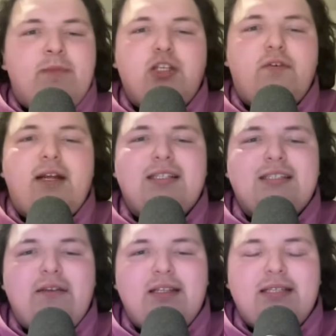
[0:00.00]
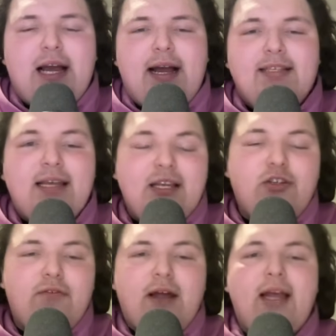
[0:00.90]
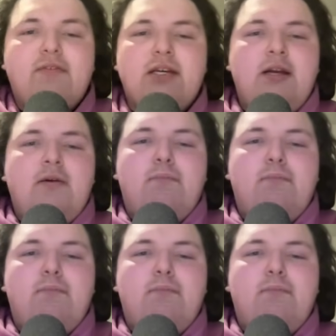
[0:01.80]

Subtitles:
They survived seven ties, and they survived